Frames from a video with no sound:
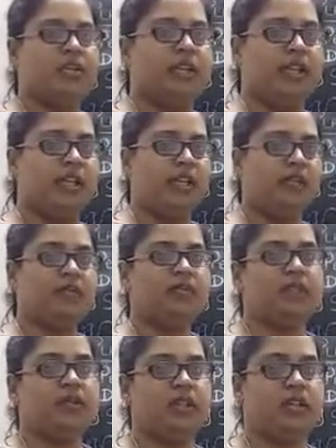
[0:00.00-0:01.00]
in a
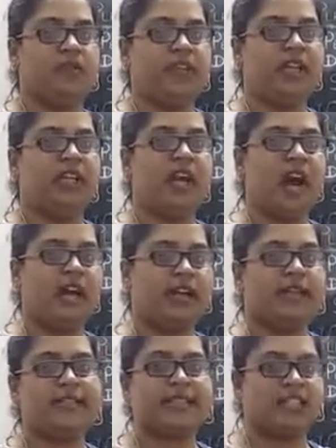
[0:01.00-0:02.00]
very hard
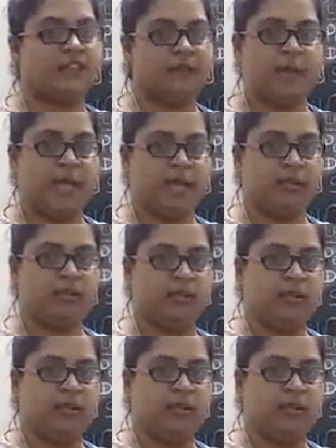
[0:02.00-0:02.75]
and stiff manner,